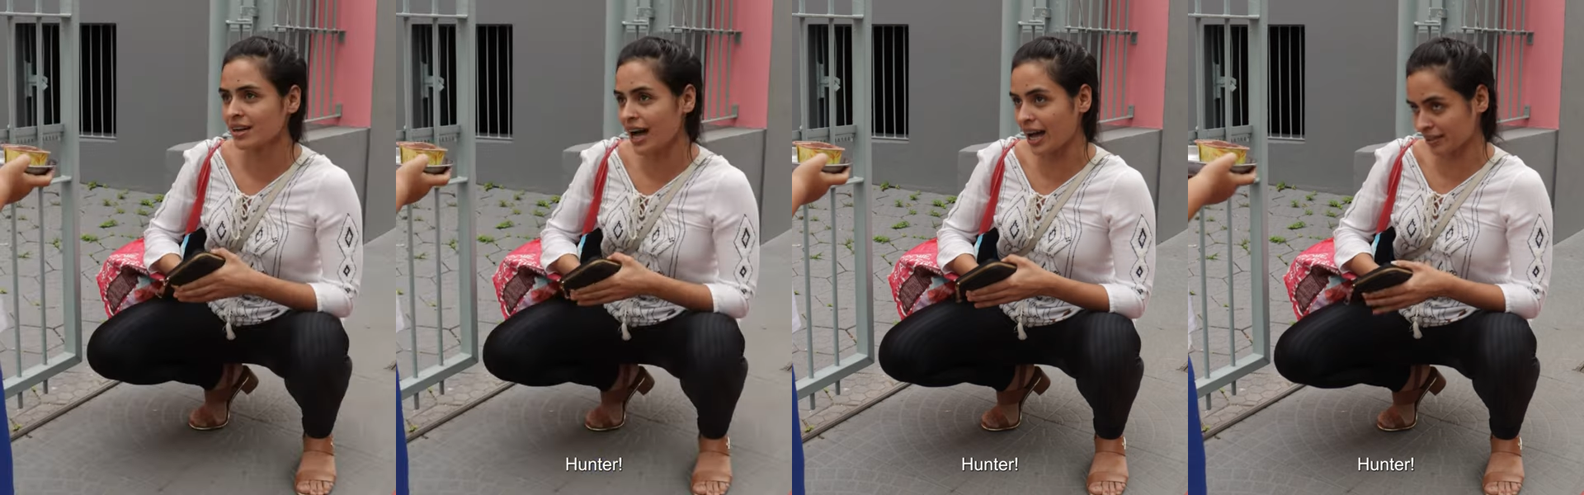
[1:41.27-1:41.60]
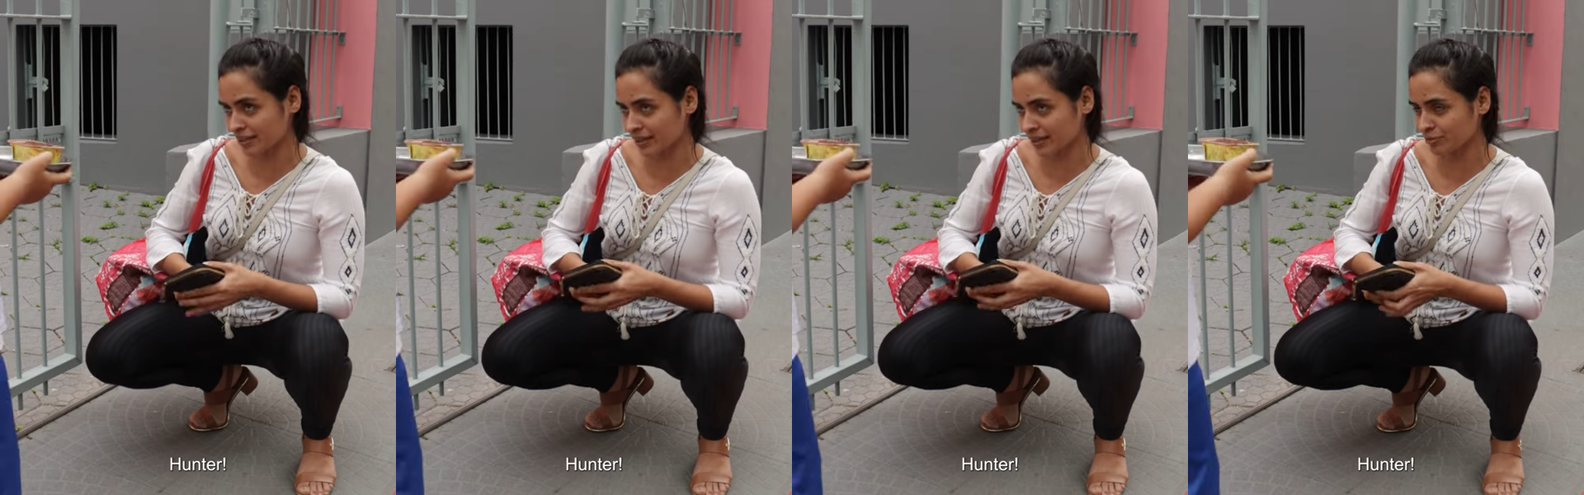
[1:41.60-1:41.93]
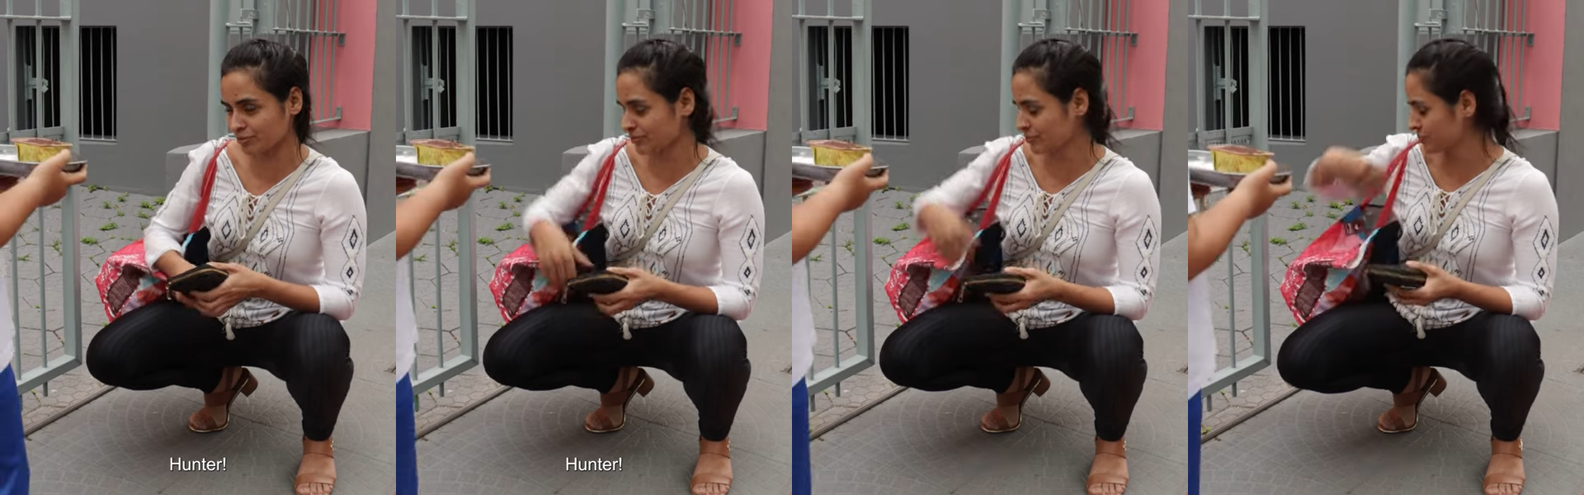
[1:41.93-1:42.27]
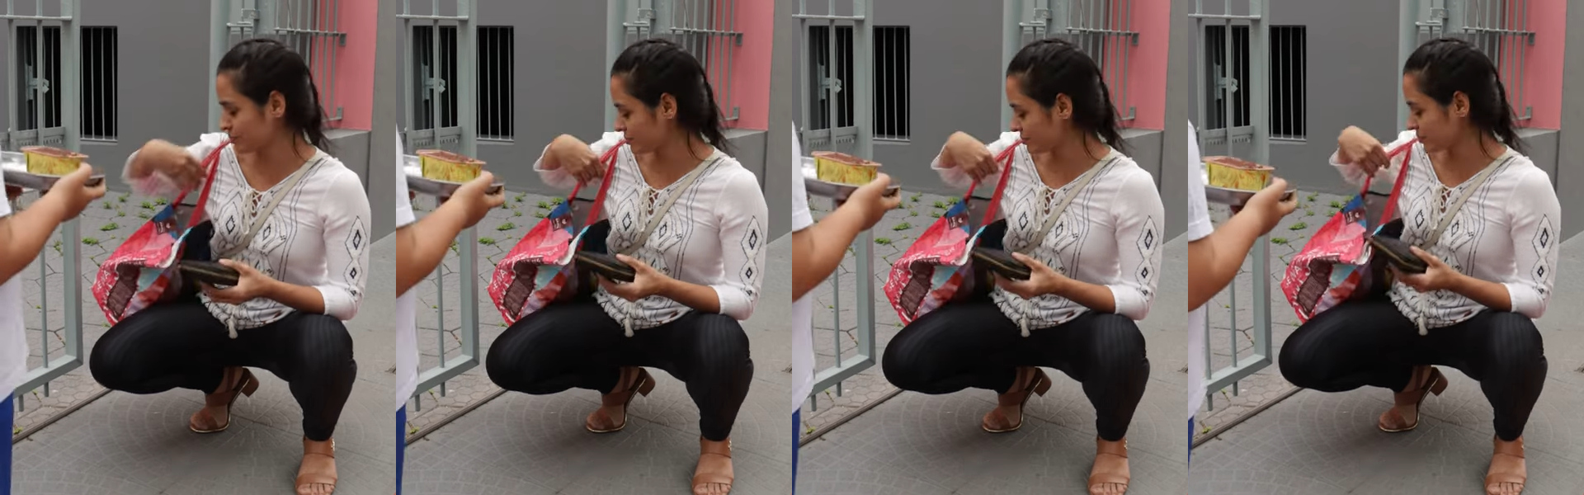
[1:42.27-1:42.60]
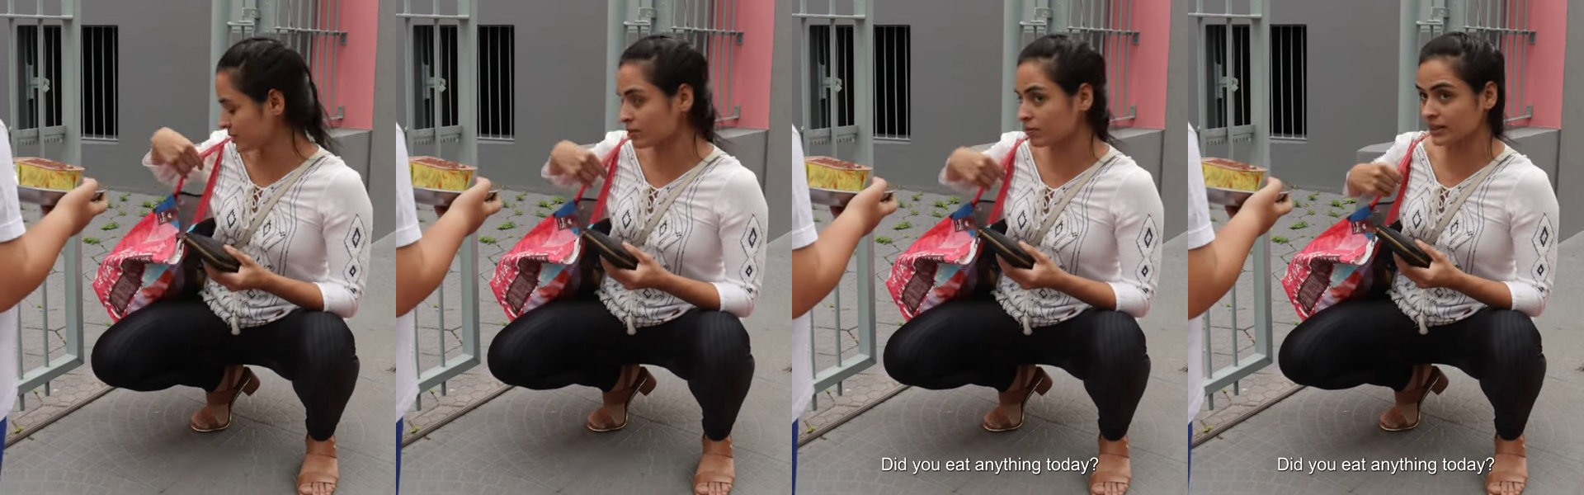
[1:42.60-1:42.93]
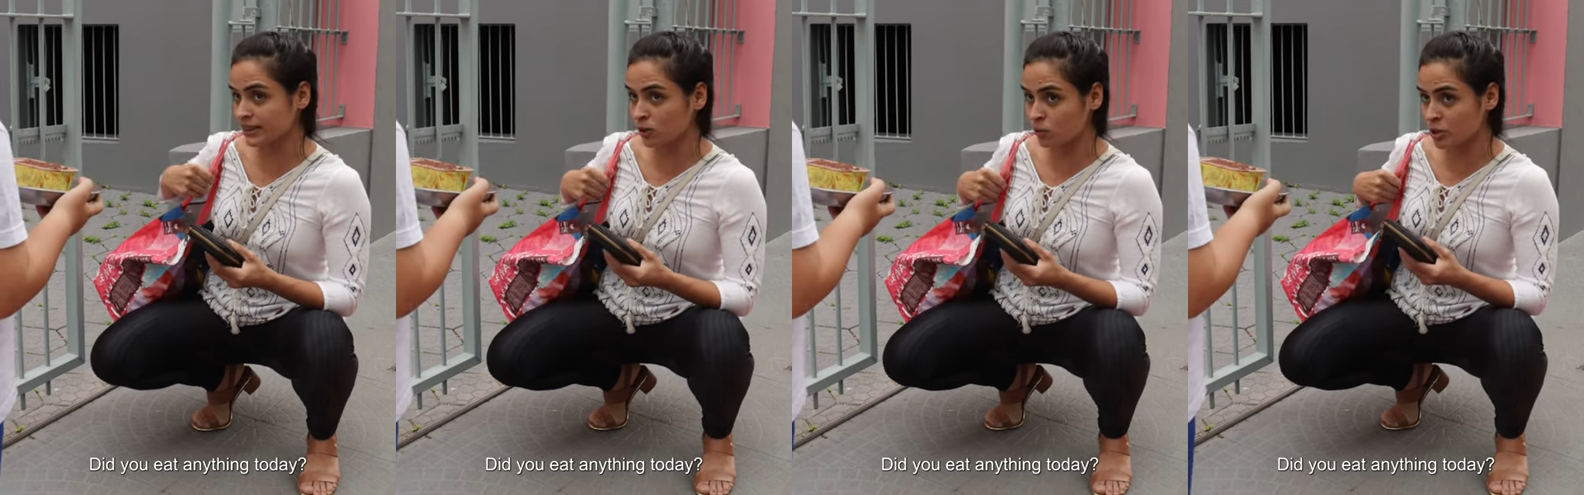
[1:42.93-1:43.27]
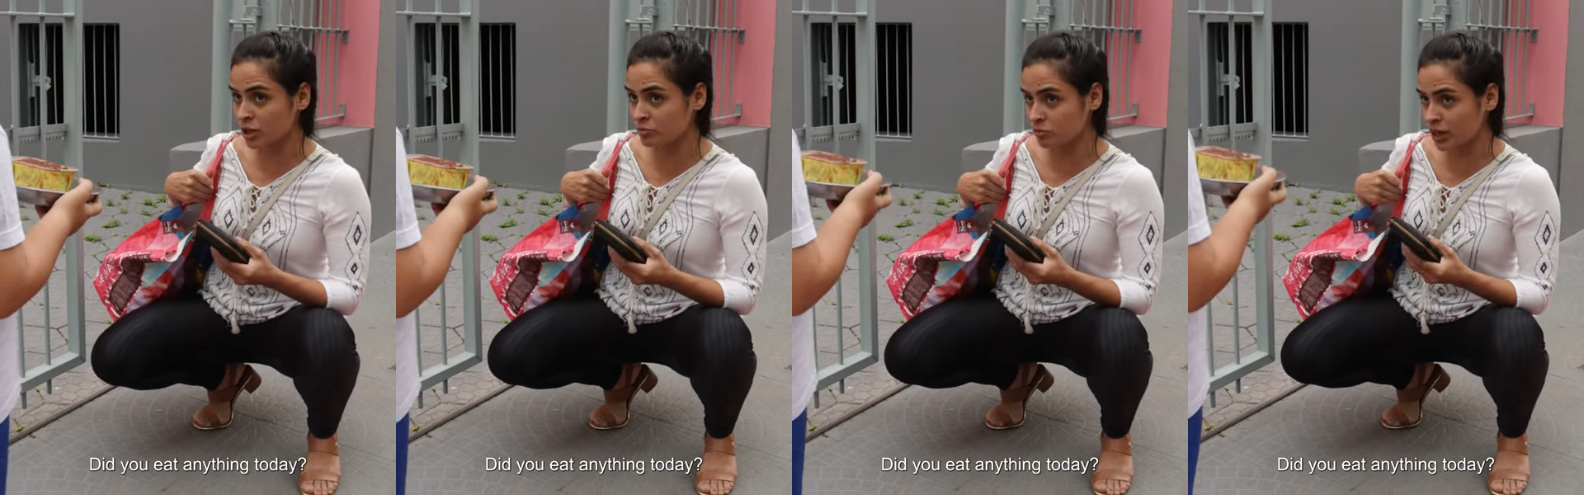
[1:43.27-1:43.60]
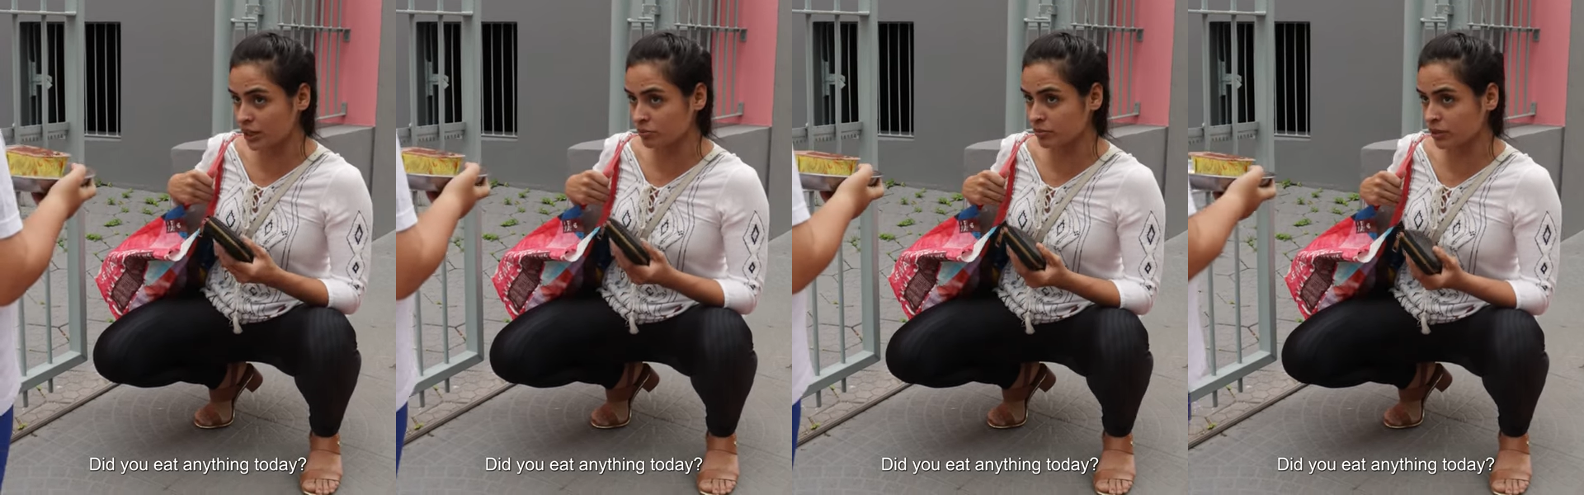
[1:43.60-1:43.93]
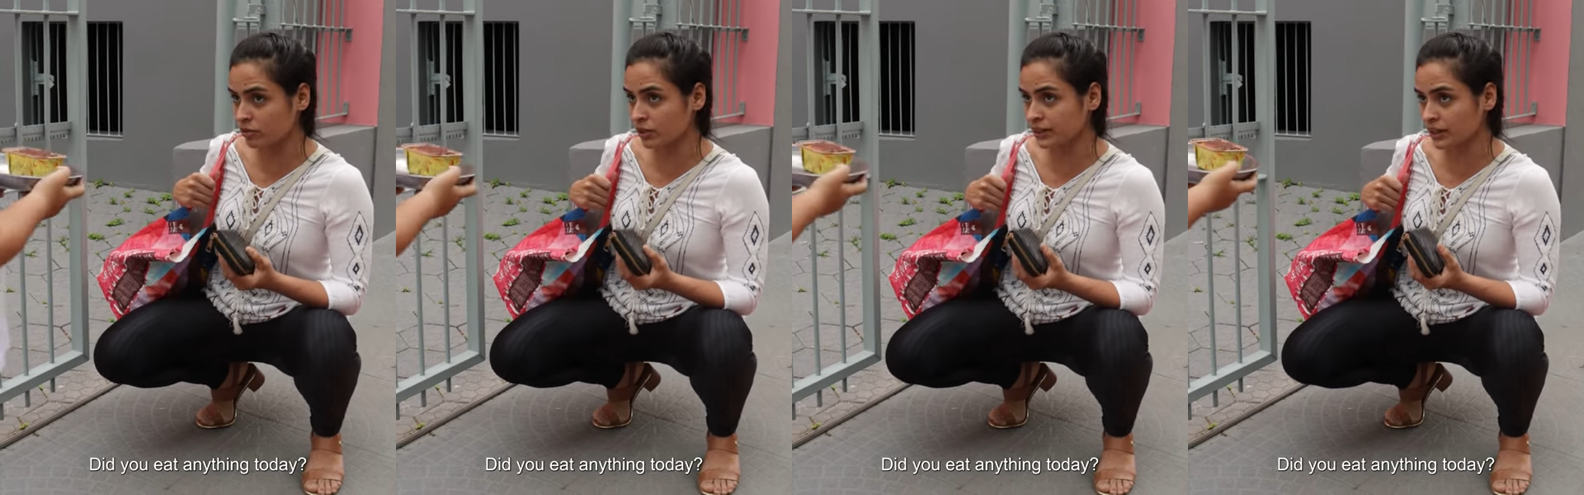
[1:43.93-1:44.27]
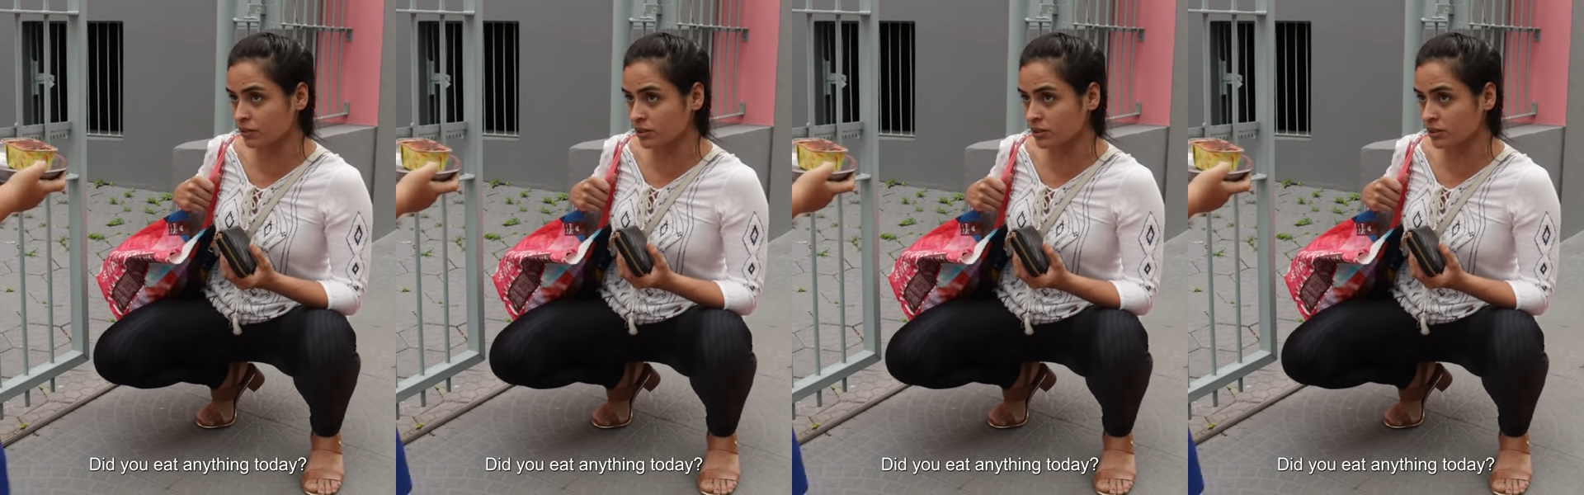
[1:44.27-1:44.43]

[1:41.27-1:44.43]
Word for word: Hunter. Did you eat anything today?